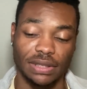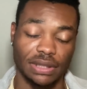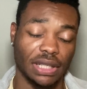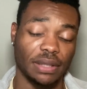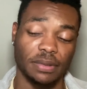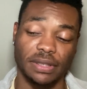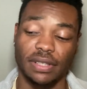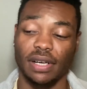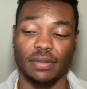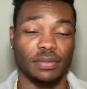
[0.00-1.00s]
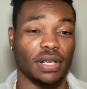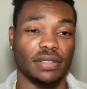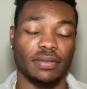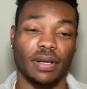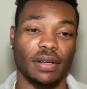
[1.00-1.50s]
yeah, man,
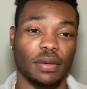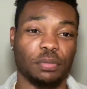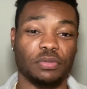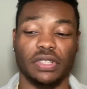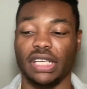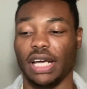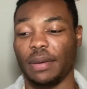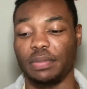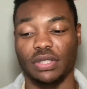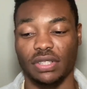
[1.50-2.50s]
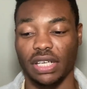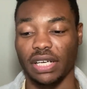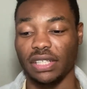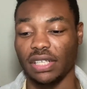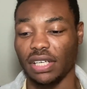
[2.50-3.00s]
I'm really happy
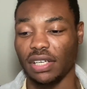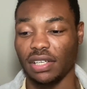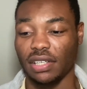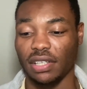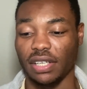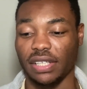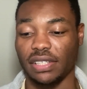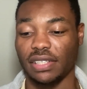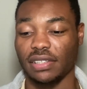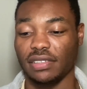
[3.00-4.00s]
today. Like